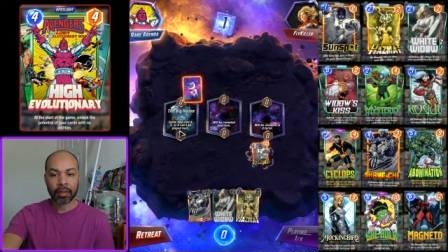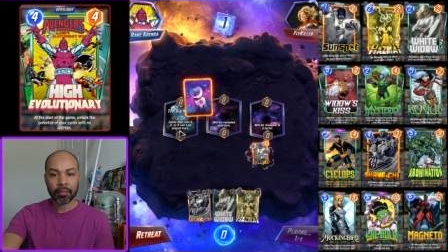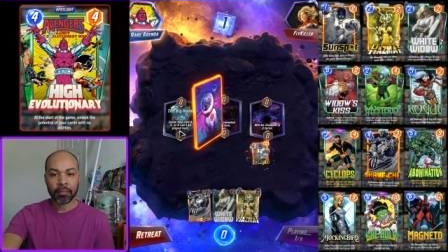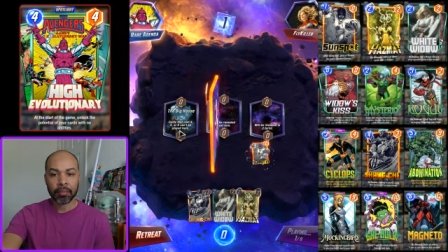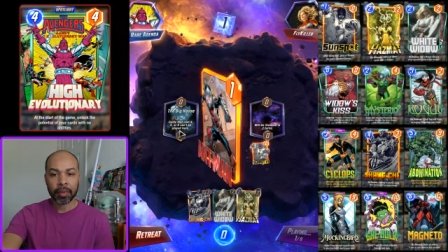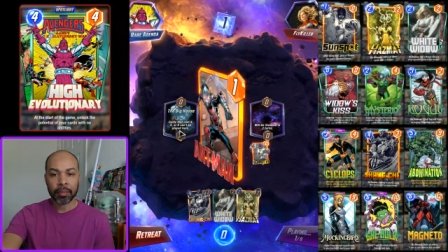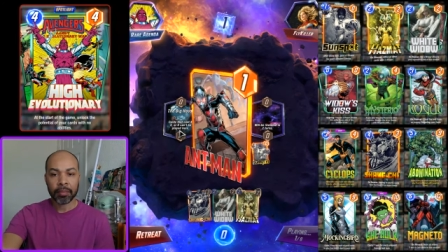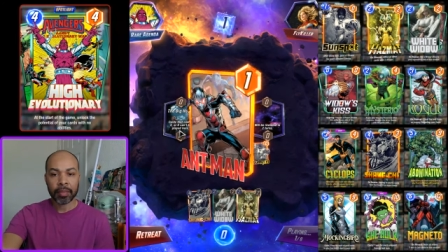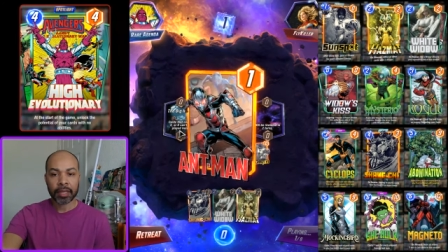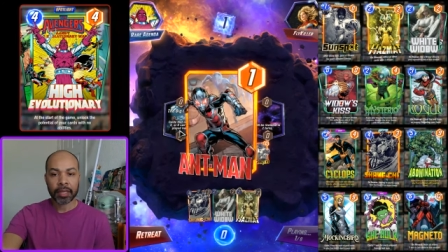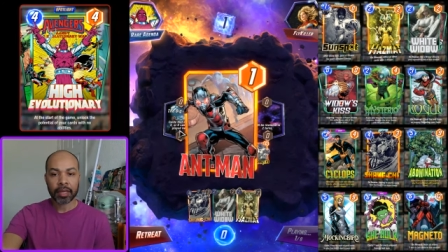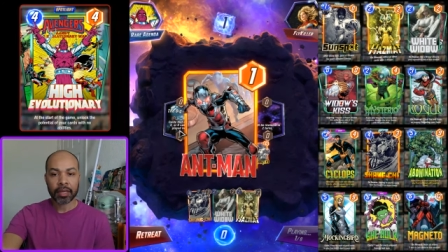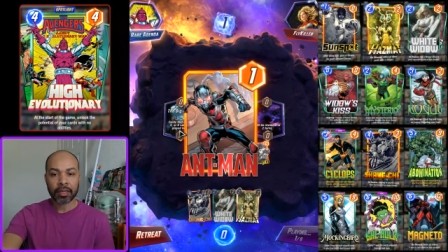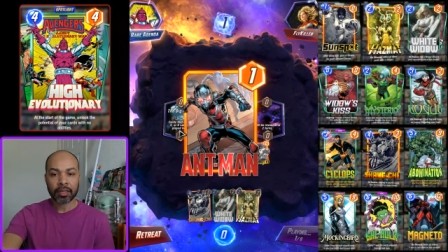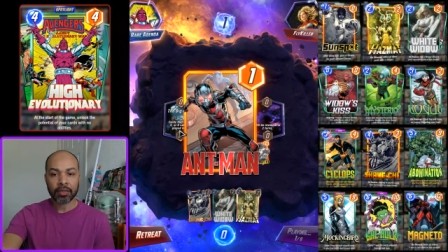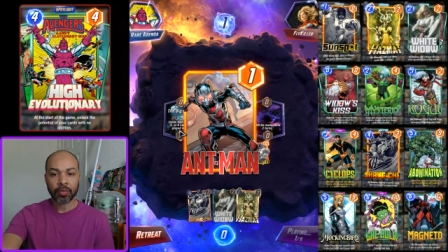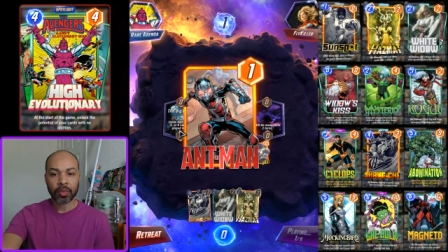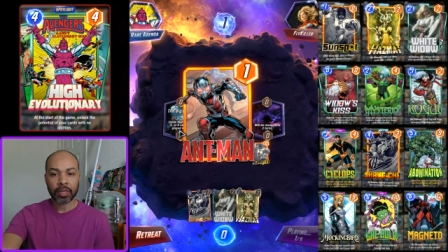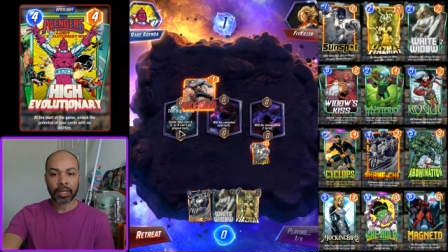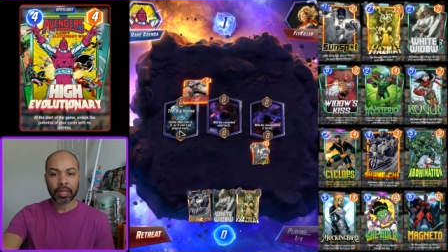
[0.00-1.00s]
but because
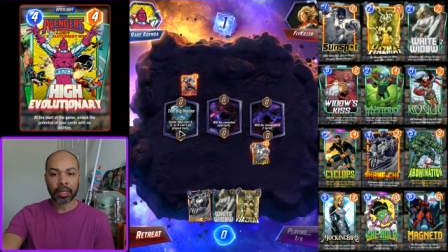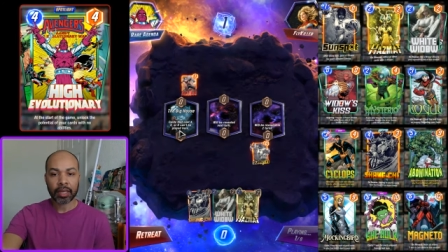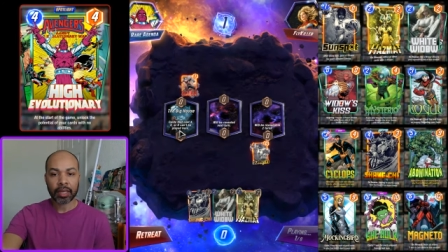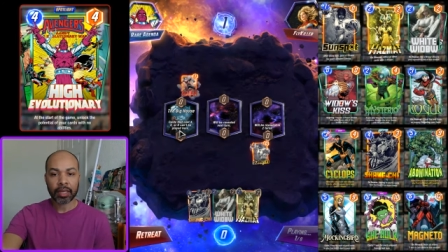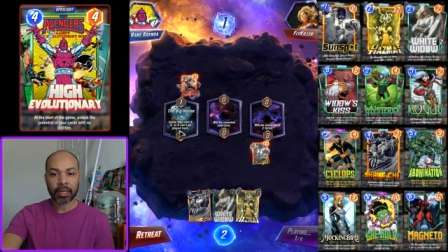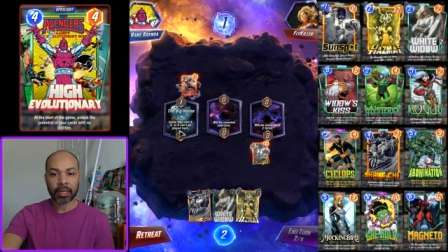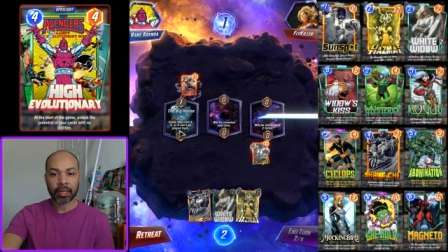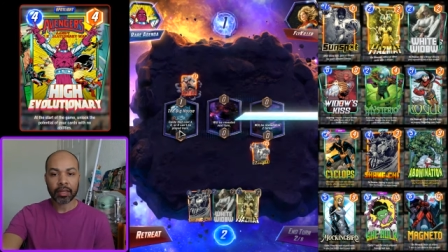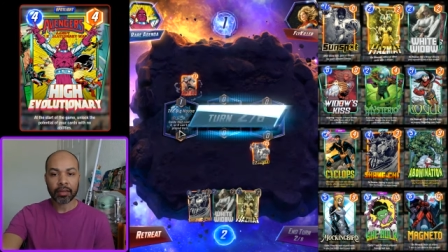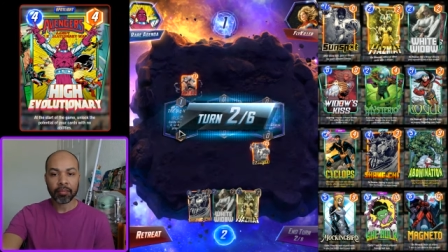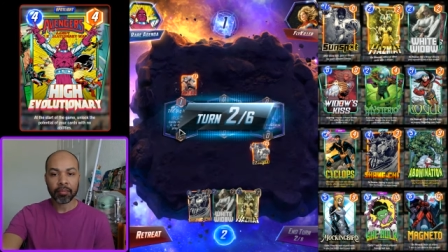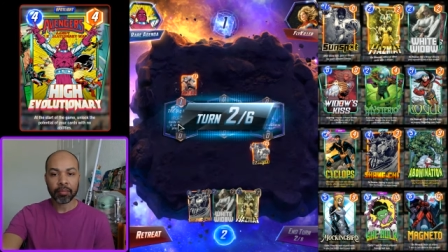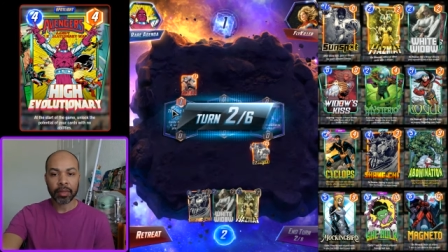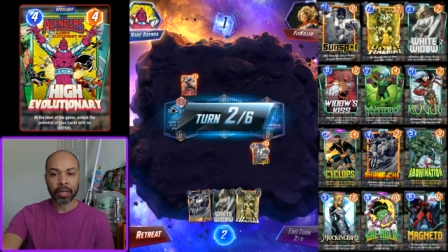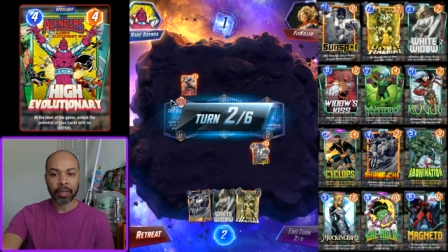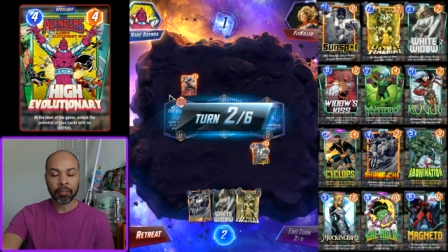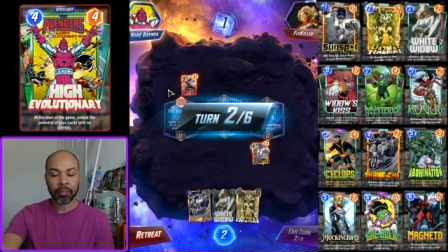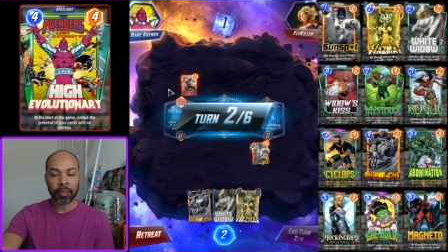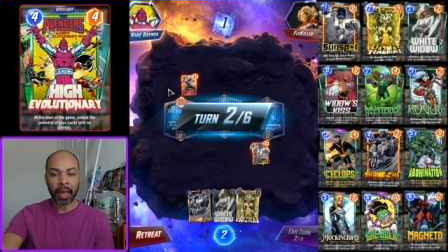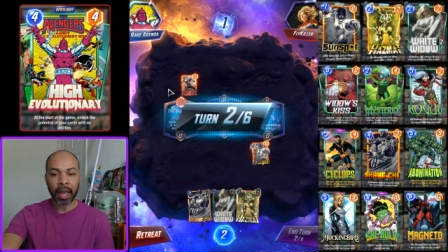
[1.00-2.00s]
we can get big
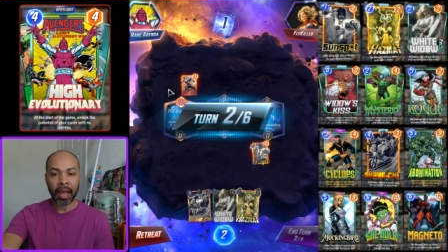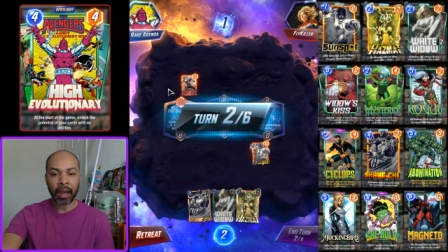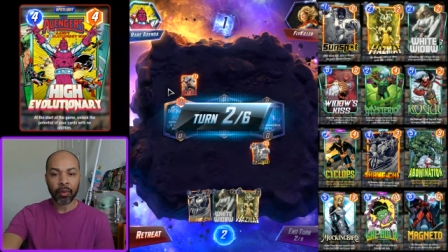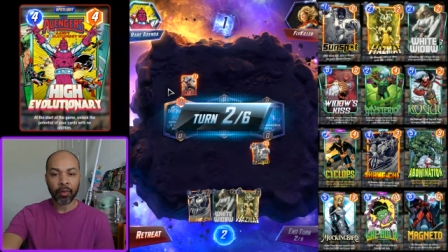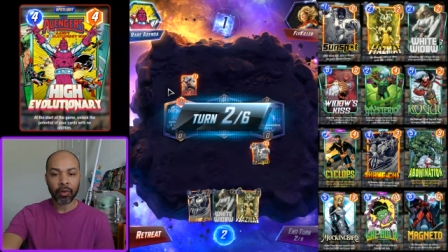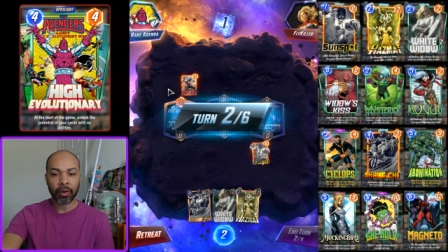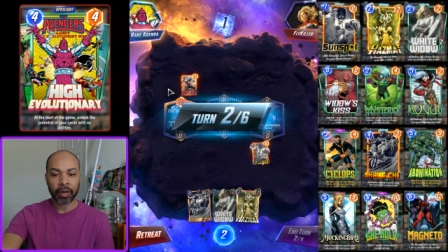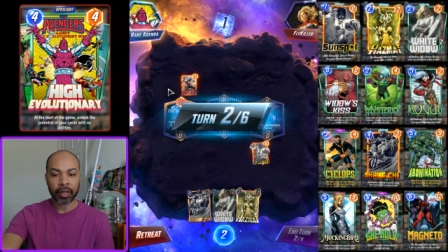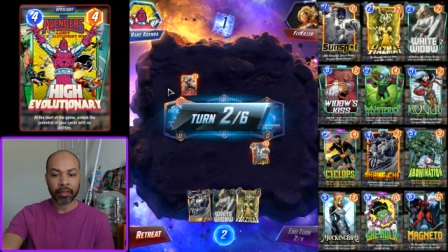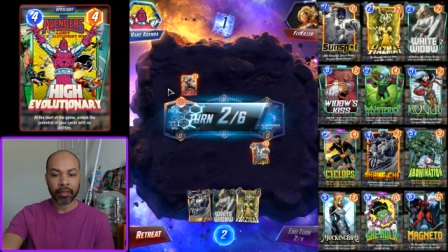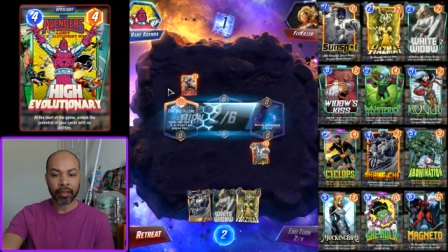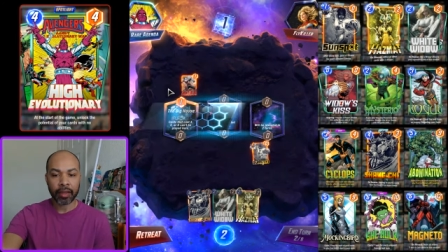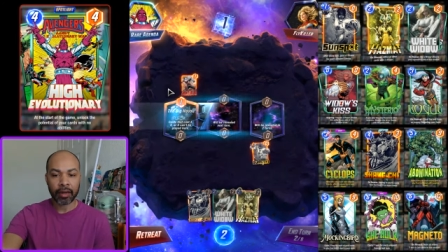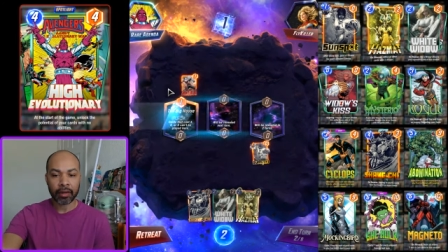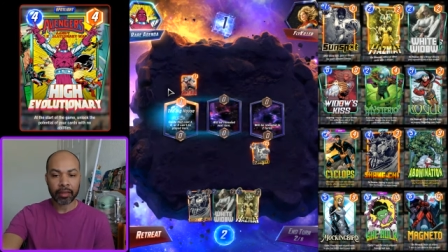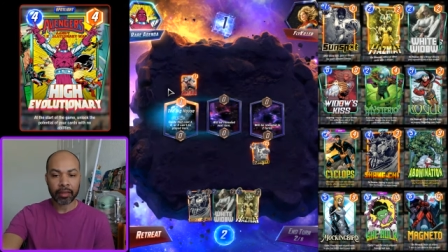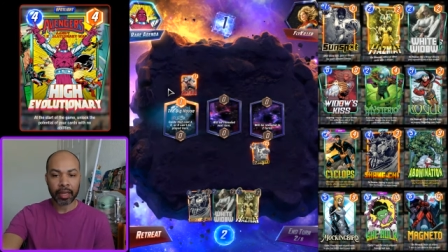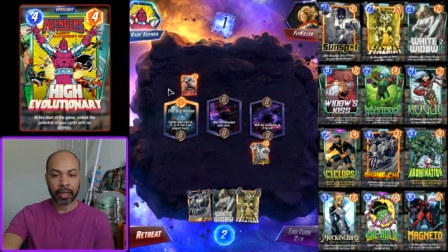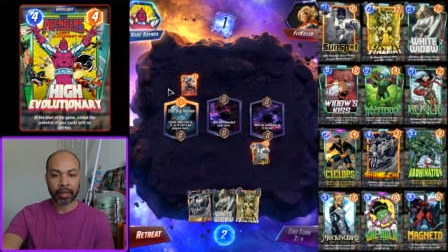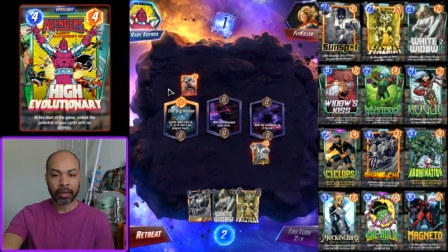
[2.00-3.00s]
power in there
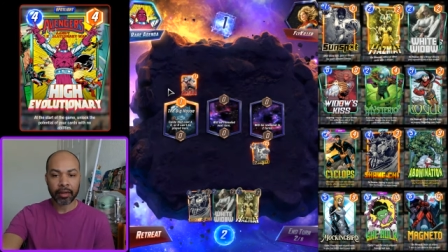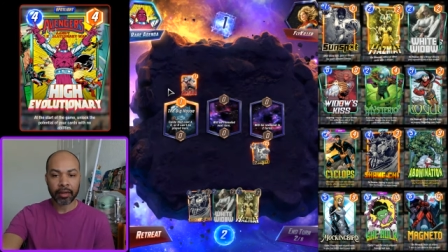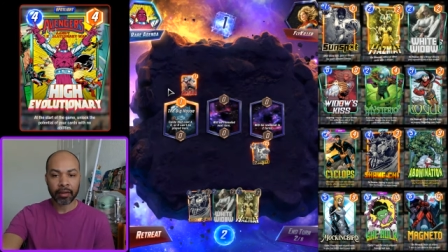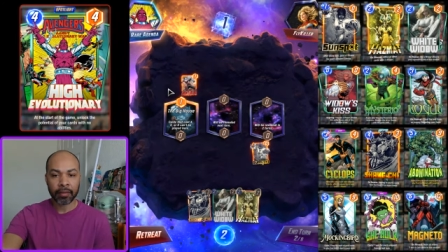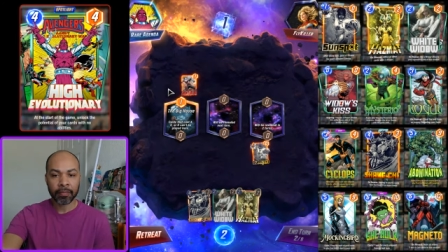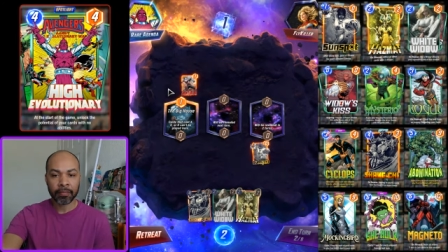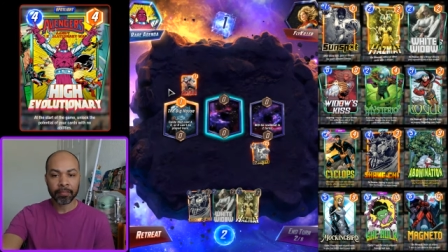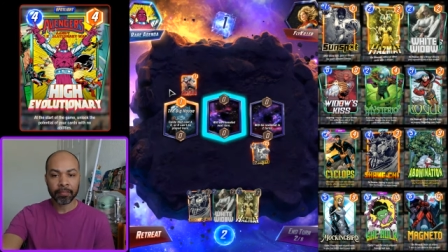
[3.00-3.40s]
later,